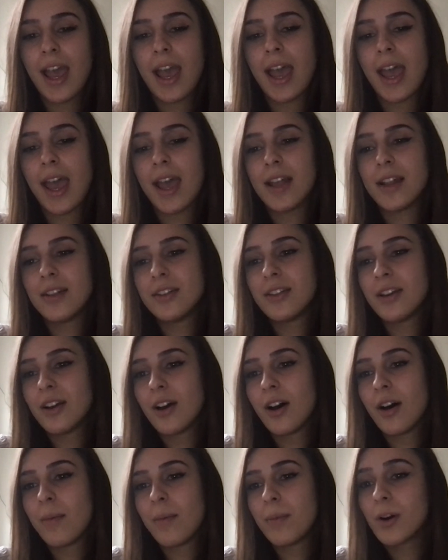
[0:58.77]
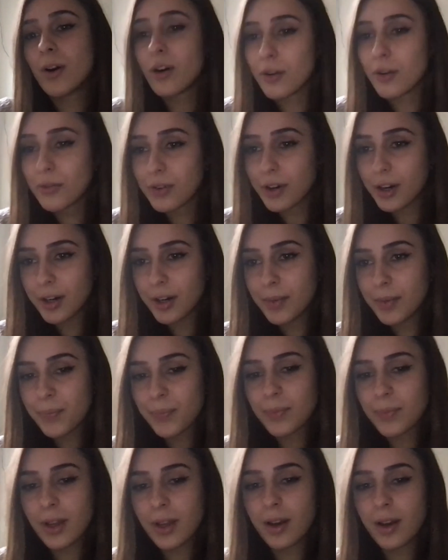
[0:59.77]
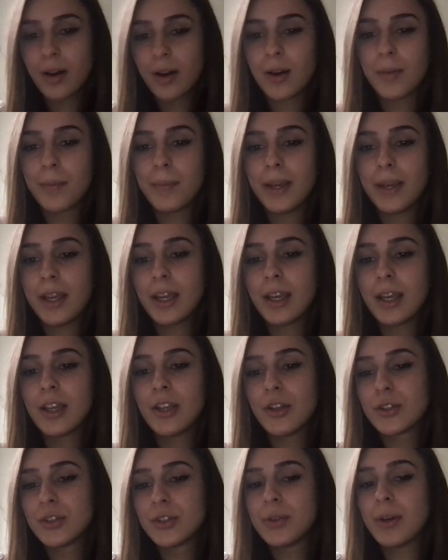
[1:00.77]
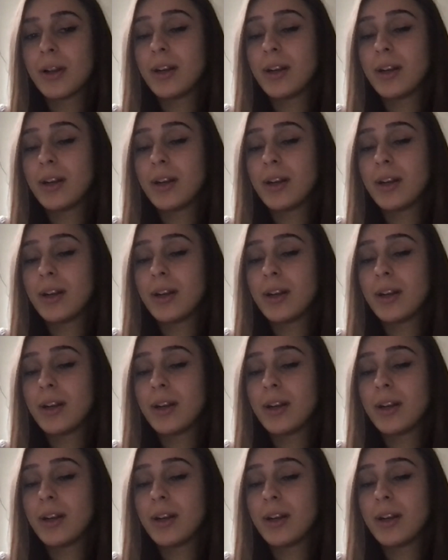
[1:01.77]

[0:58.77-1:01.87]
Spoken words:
And moreover, being used